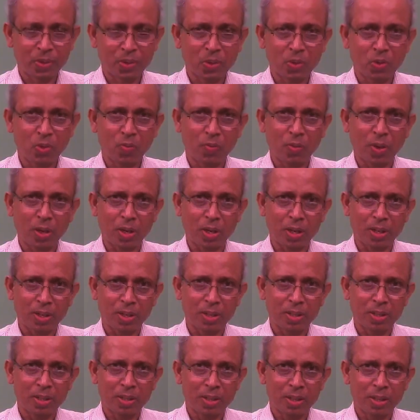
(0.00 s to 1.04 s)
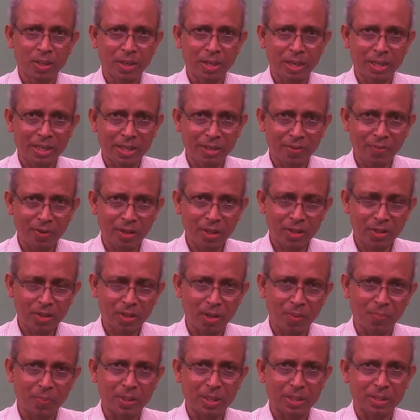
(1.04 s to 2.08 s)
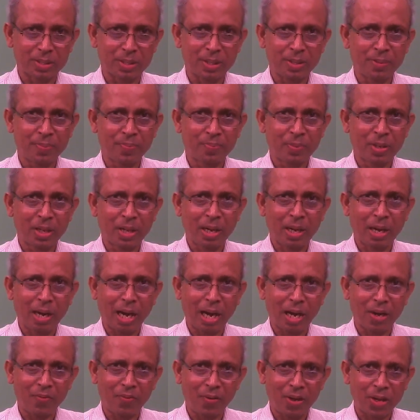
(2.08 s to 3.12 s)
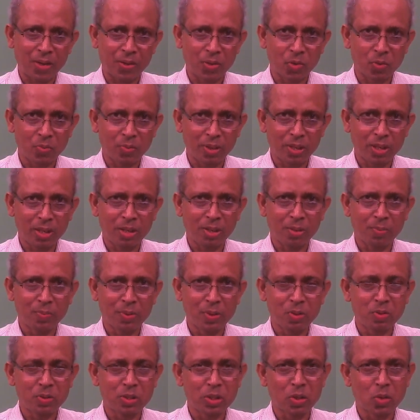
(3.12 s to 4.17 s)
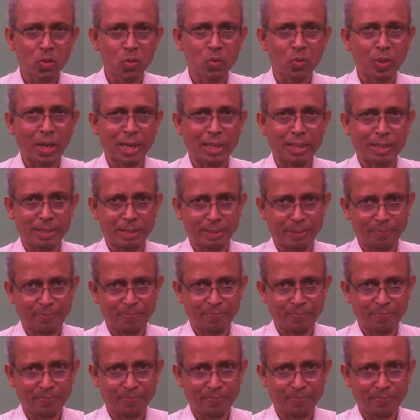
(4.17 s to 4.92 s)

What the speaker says: So for a rectification operation, alpha has to be between 0 to 90.